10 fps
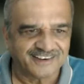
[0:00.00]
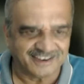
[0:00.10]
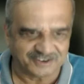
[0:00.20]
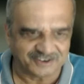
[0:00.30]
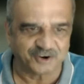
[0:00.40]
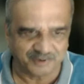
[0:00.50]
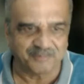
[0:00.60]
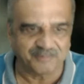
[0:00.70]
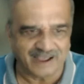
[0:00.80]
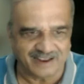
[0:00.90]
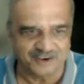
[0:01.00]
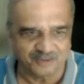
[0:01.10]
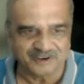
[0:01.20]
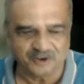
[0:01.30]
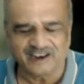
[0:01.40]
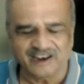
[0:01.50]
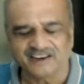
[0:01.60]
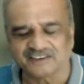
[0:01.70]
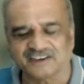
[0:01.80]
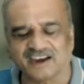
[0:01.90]
It should be you'll
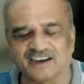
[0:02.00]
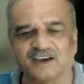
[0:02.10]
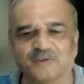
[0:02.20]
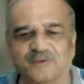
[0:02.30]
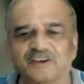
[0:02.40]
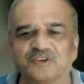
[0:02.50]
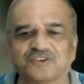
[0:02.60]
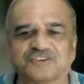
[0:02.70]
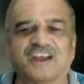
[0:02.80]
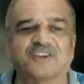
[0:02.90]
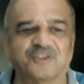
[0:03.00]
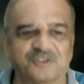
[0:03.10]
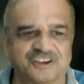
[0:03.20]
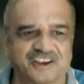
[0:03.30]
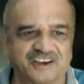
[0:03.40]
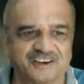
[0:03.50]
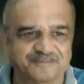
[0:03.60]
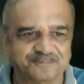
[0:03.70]
understand that when you start using it,